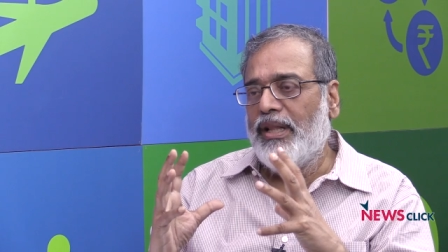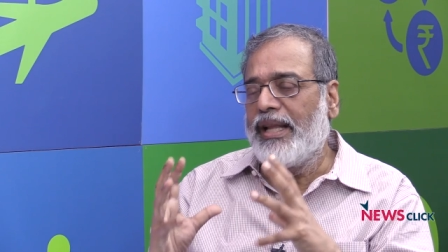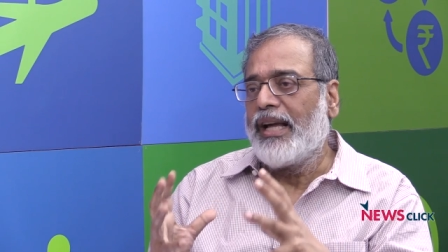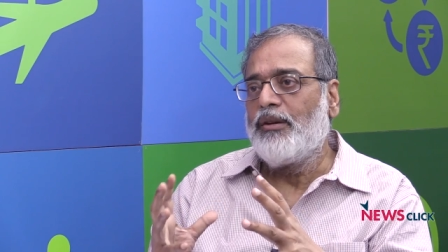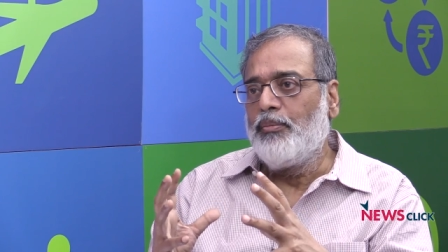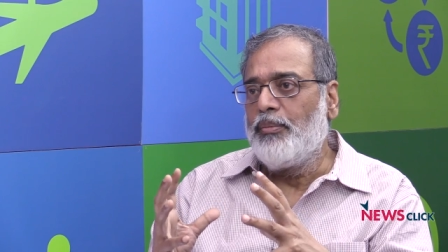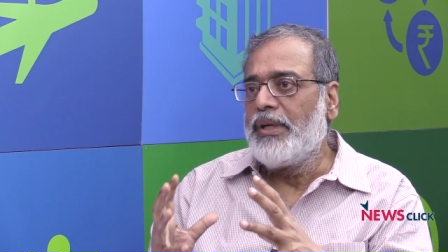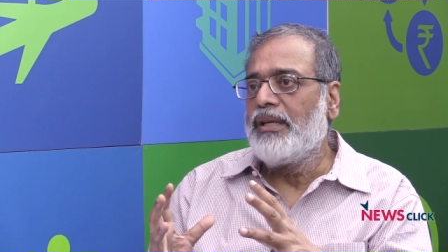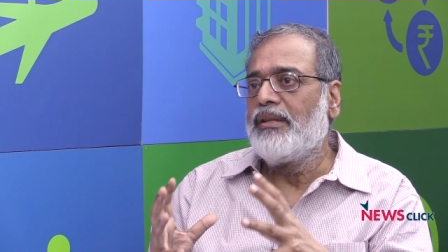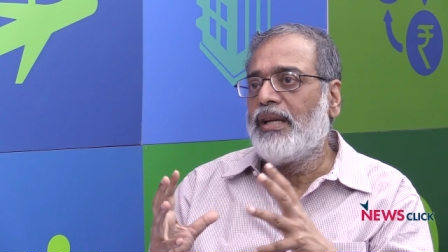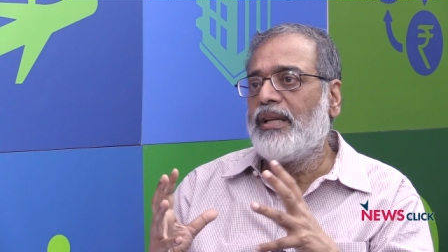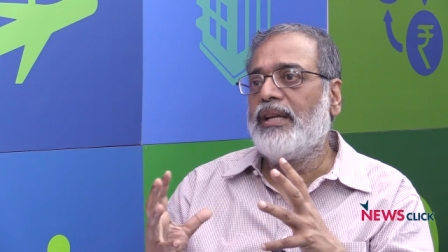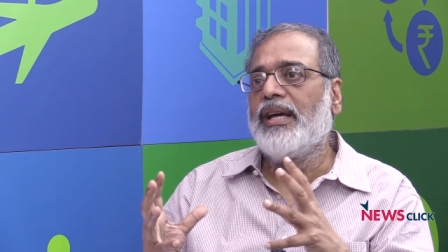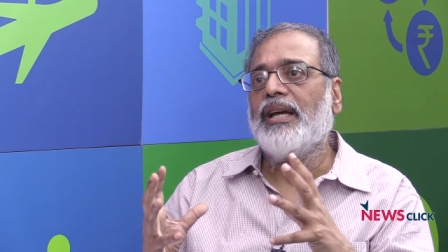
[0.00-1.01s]
Will that mean
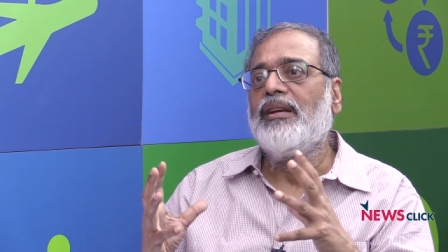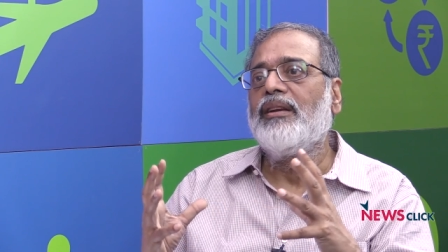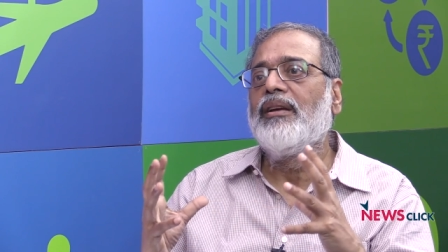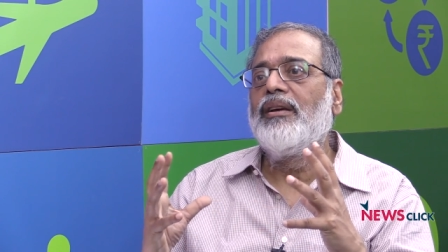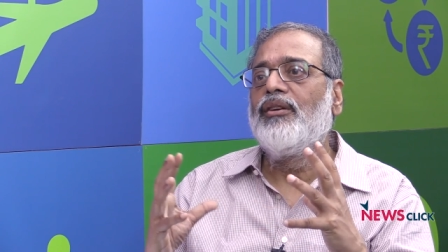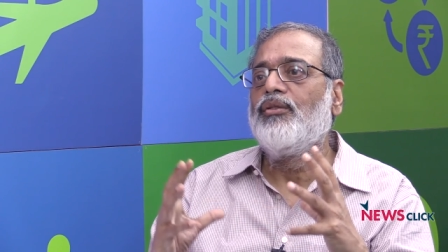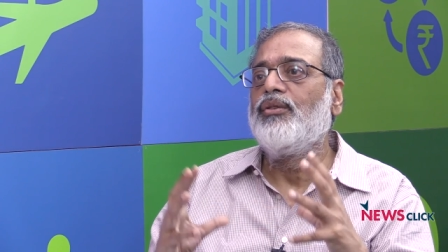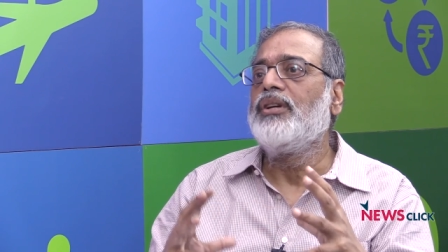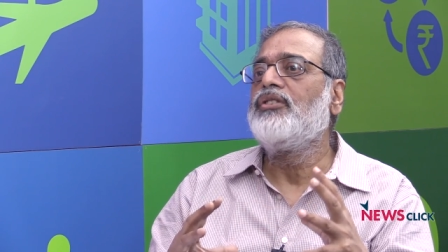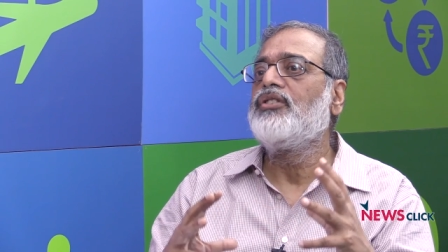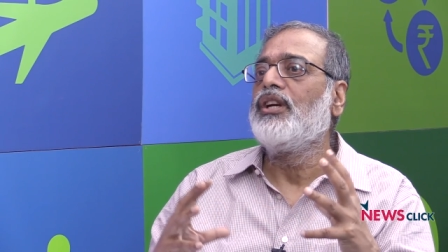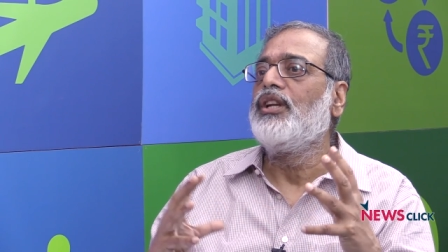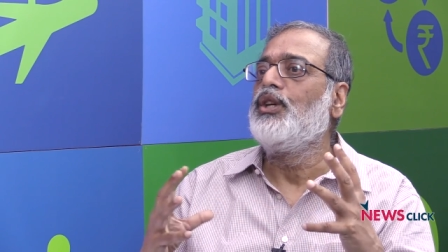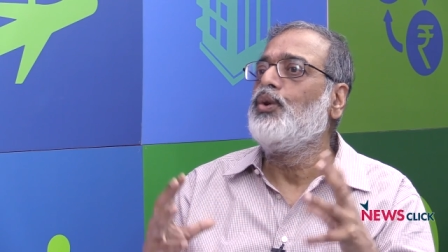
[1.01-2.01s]
that they can
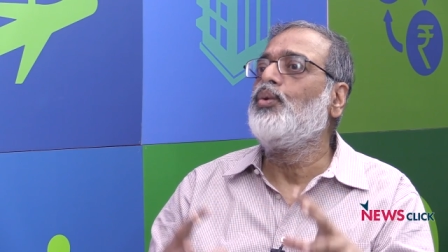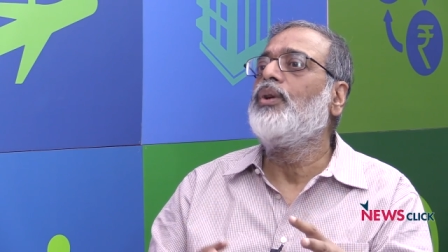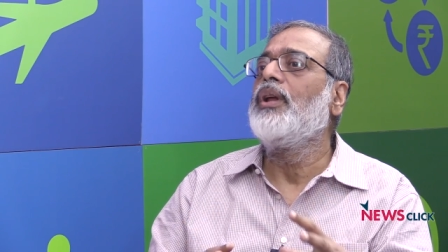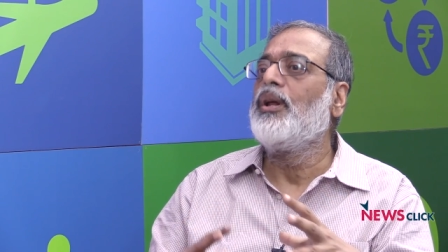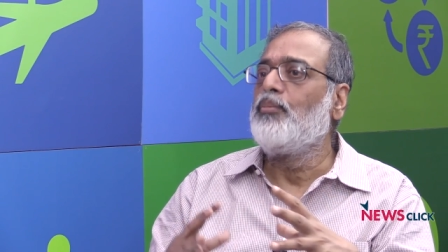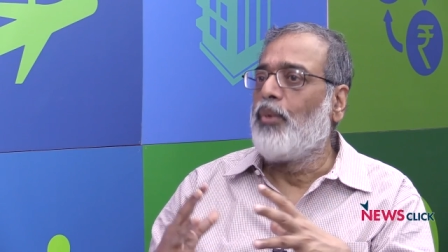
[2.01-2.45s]
reach a nuclear